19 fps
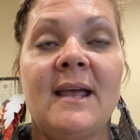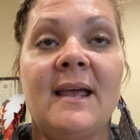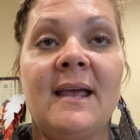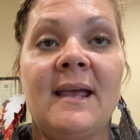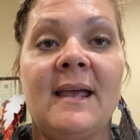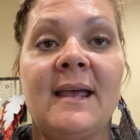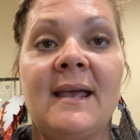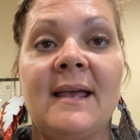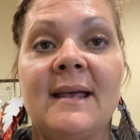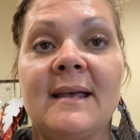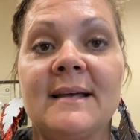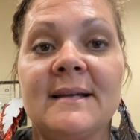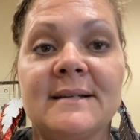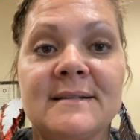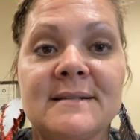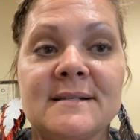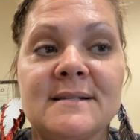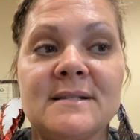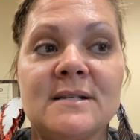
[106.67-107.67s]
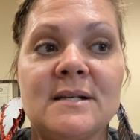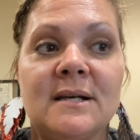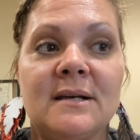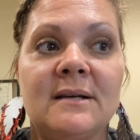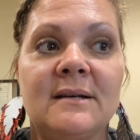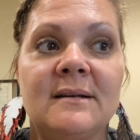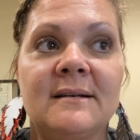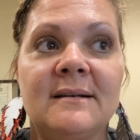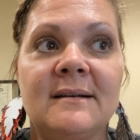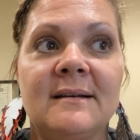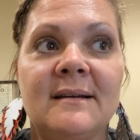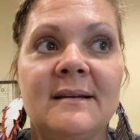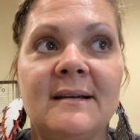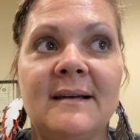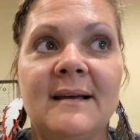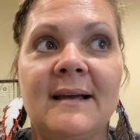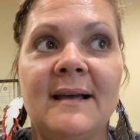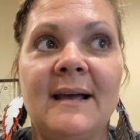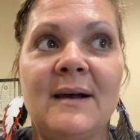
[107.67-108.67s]
and
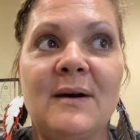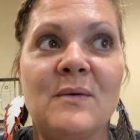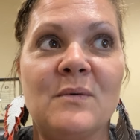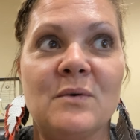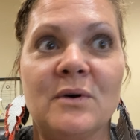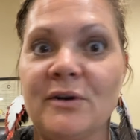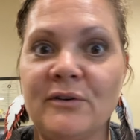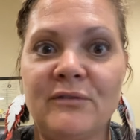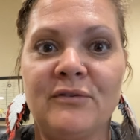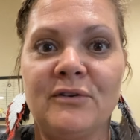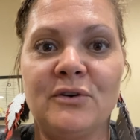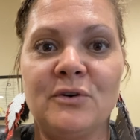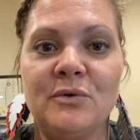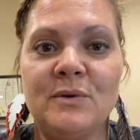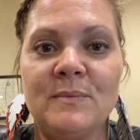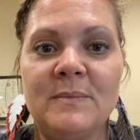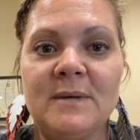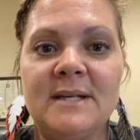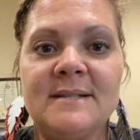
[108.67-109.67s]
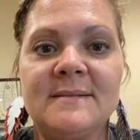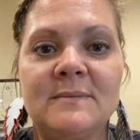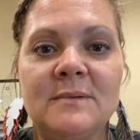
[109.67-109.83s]
how wonderful it would be to